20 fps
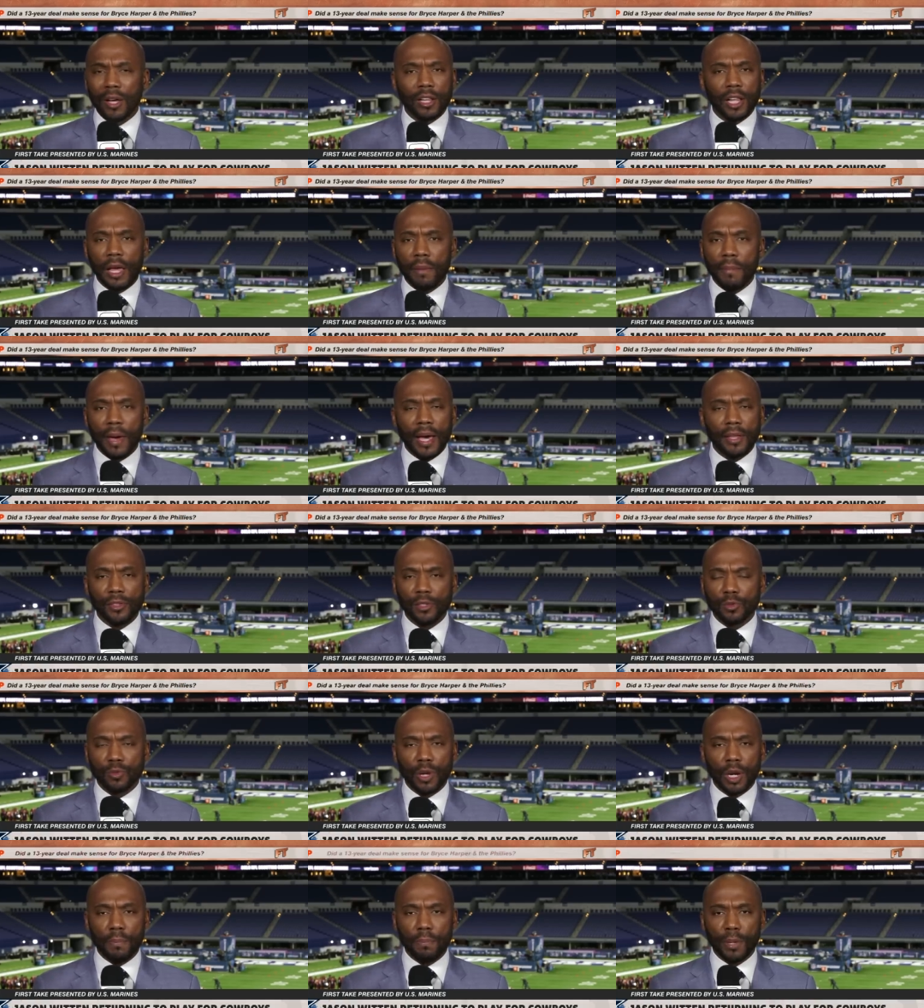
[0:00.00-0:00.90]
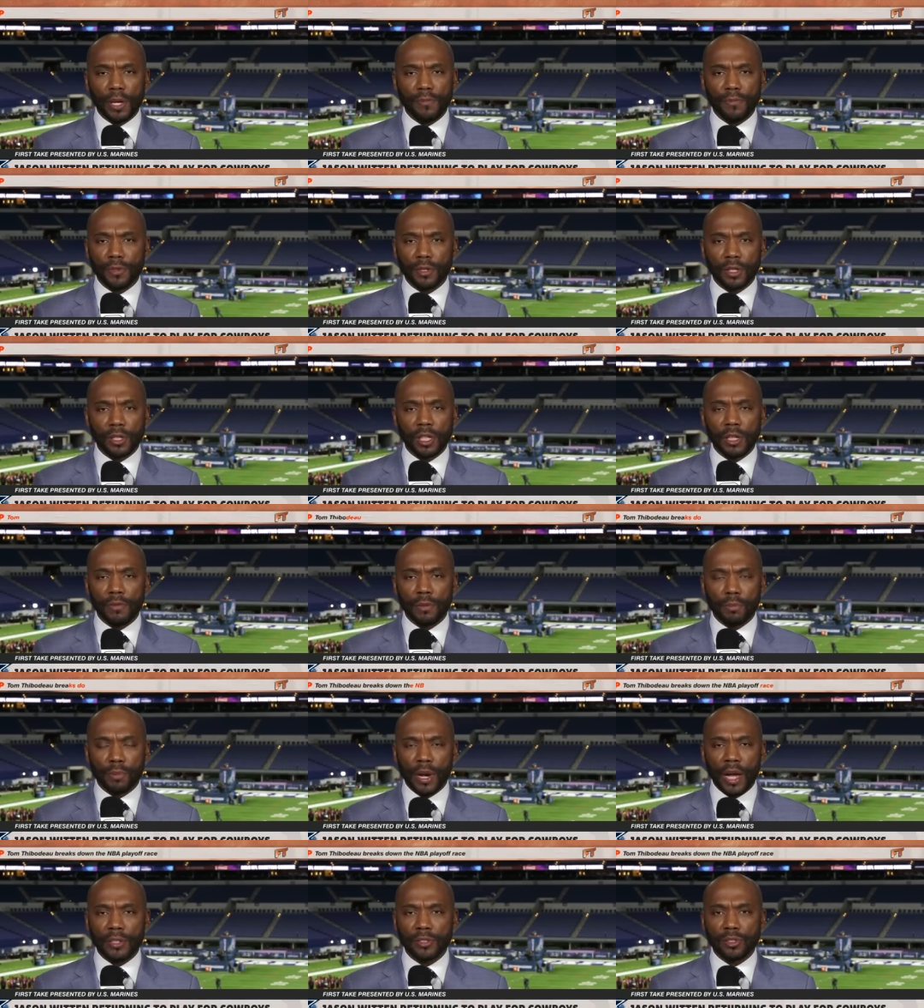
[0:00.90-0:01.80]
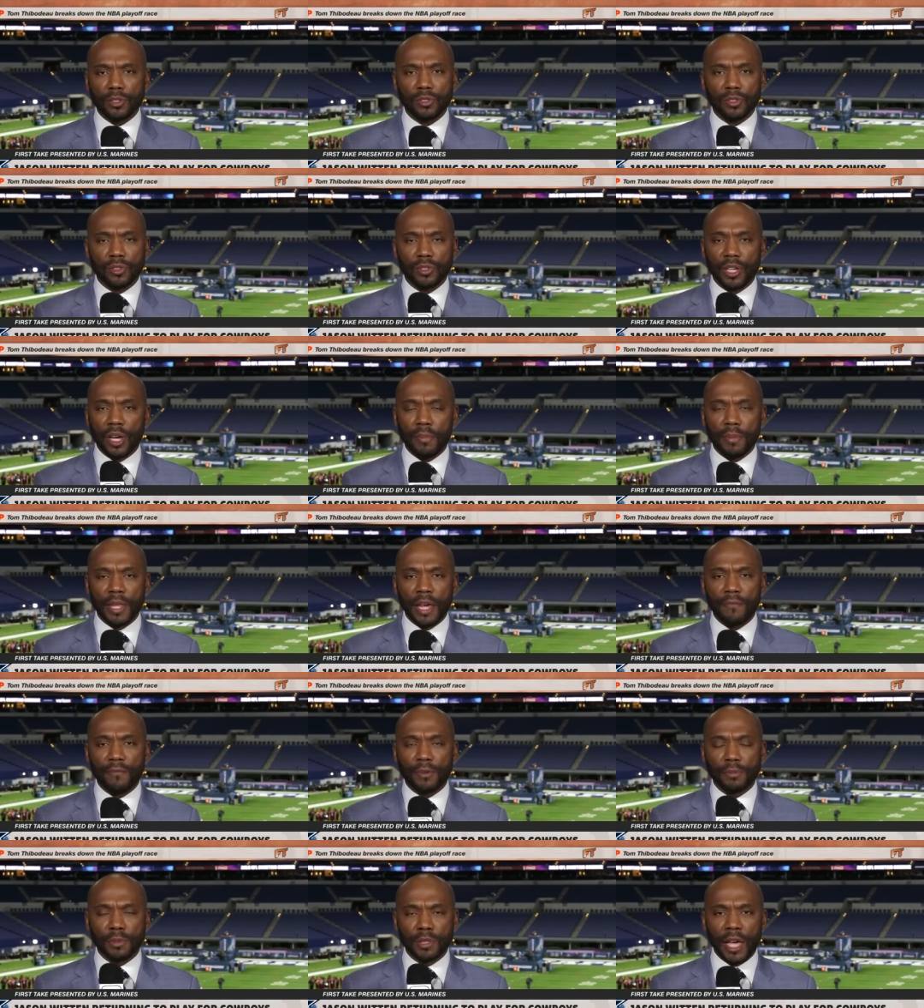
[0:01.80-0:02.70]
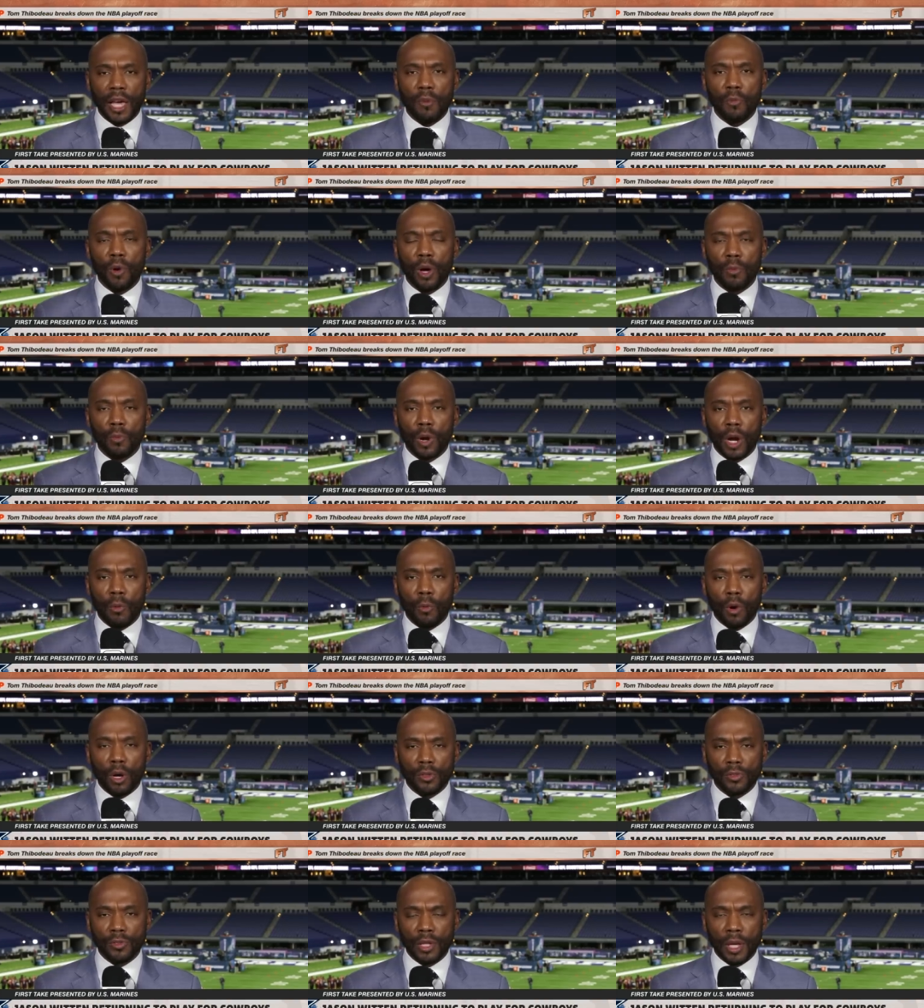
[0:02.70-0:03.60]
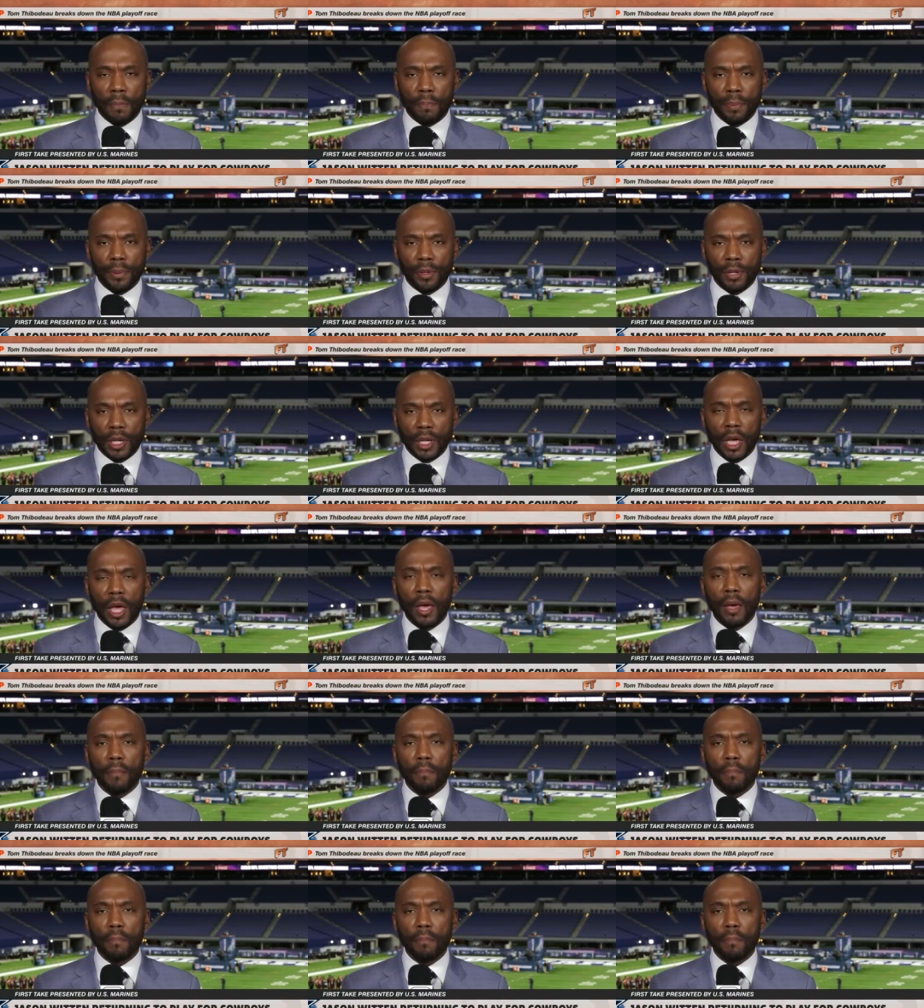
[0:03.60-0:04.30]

Clay Matthews, when I played for the Cleveland Browns, used to tell me that from day one when I walked through that building.